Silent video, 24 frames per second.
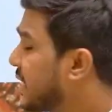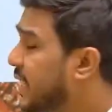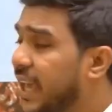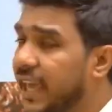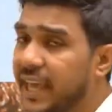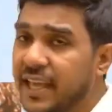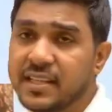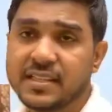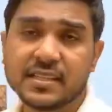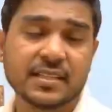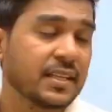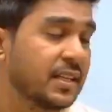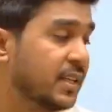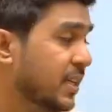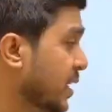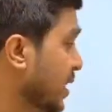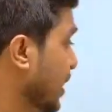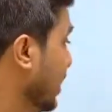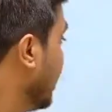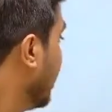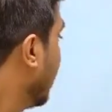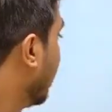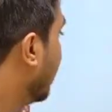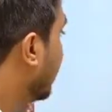case,
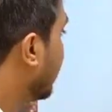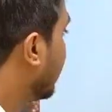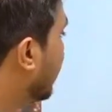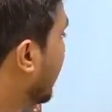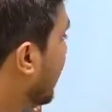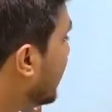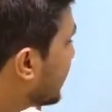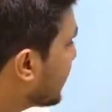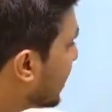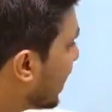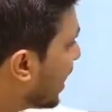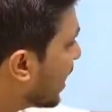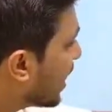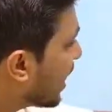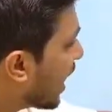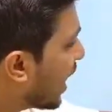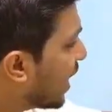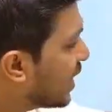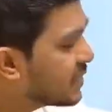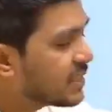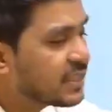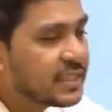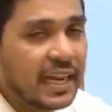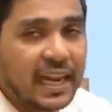this area
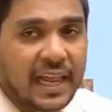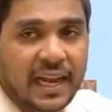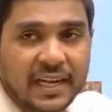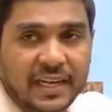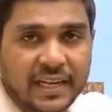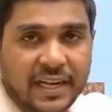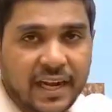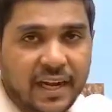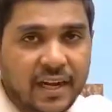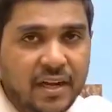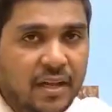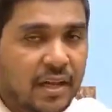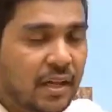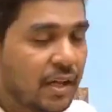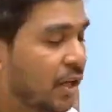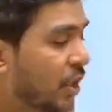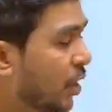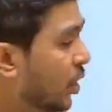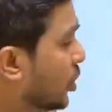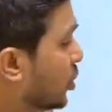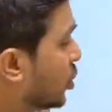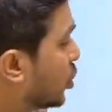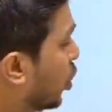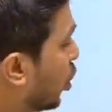is selected,
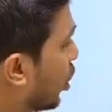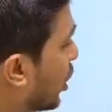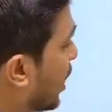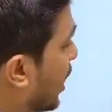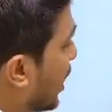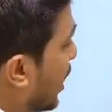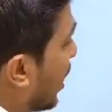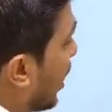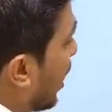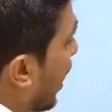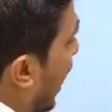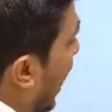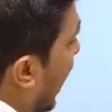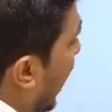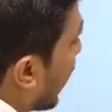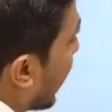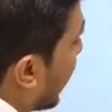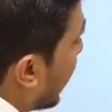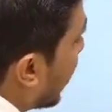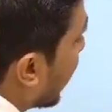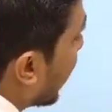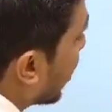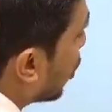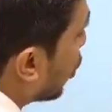so here
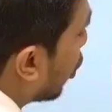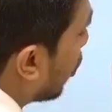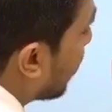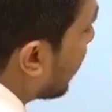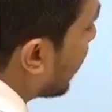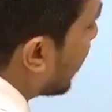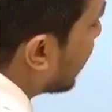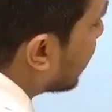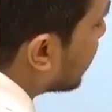iridectomy